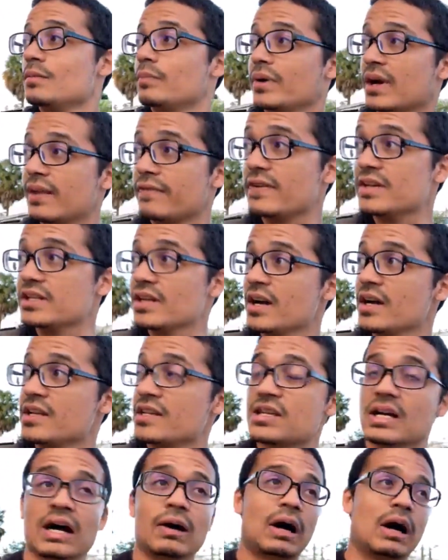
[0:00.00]
But if he
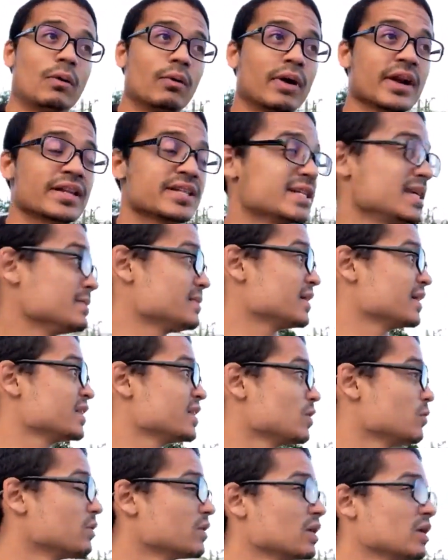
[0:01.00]
does, I, I want to see him get
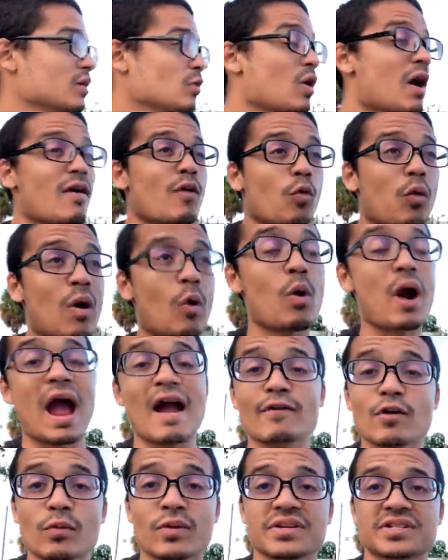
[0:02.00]
in there with uh, whoever,
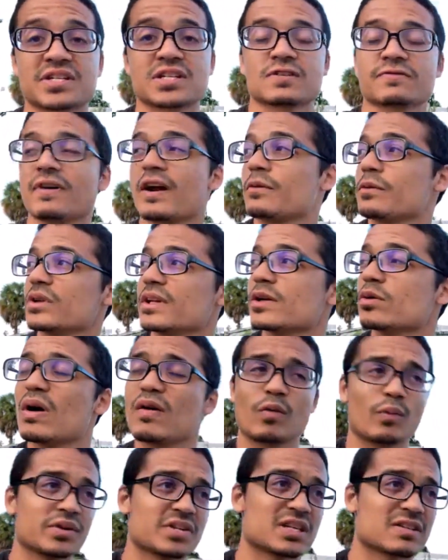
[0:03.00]
whoever wins this fight, really.
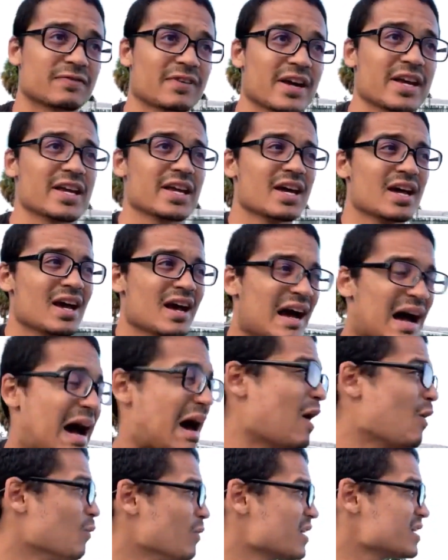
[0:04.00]
Whoever wins this fight,
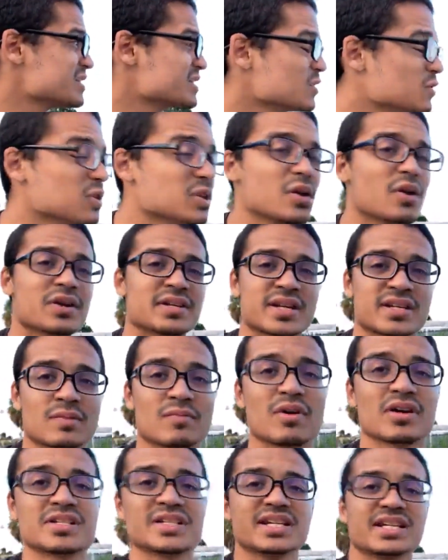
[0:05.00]
I want to see Julio
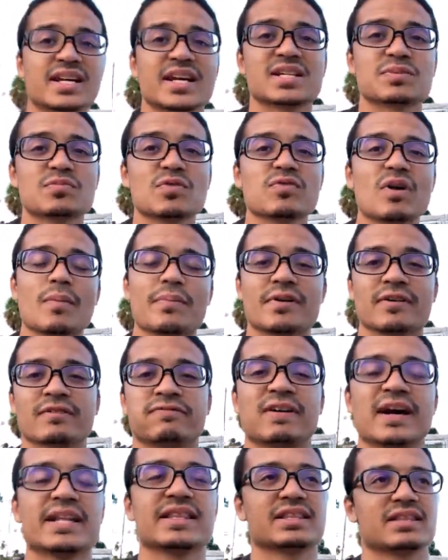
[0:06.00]
Cesar Martinez move up and
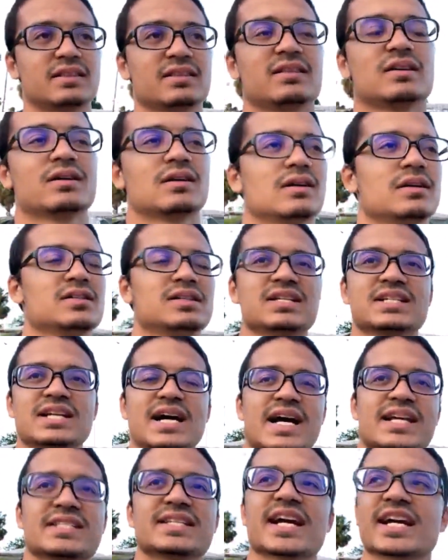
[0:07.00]
fight uh, this
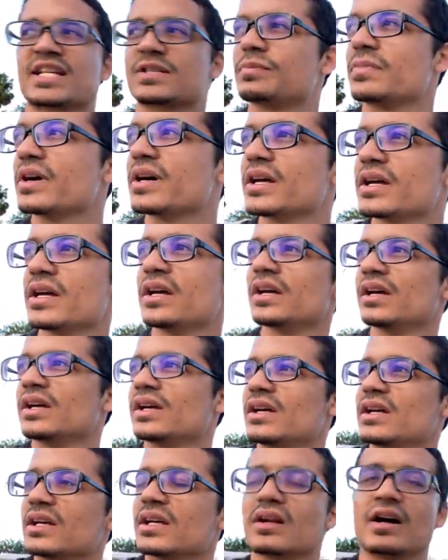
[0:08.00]
guy's next. But
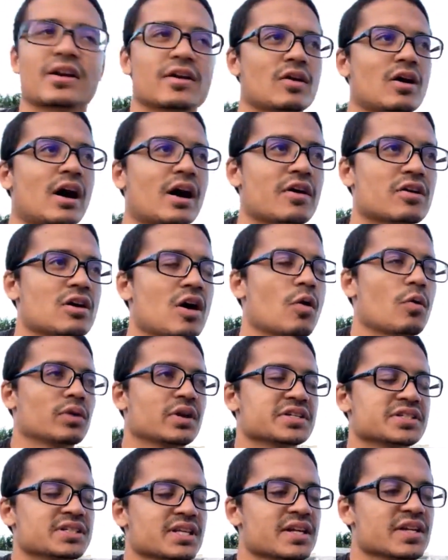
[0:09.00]
you know, I don't, I don't know how
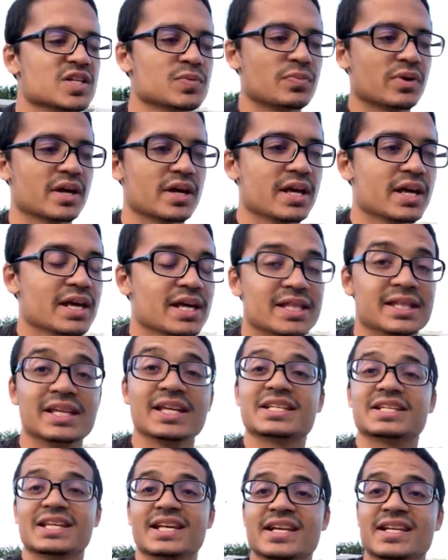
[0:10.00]
realistic it is. But
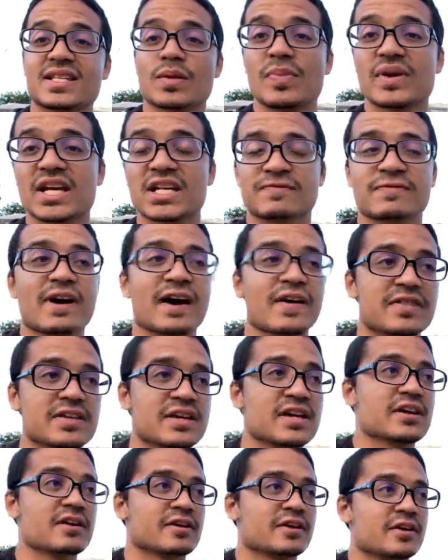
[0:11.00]
this is the biggest fight of the
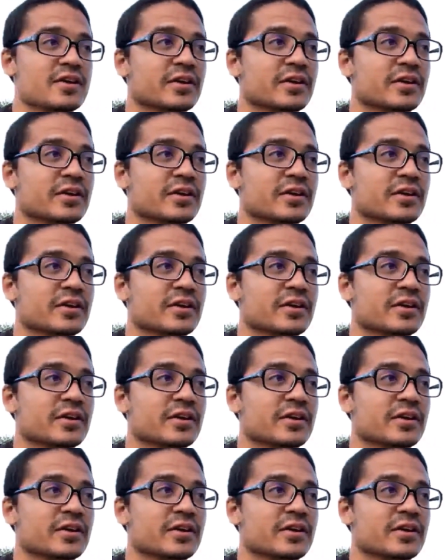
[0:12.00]
year.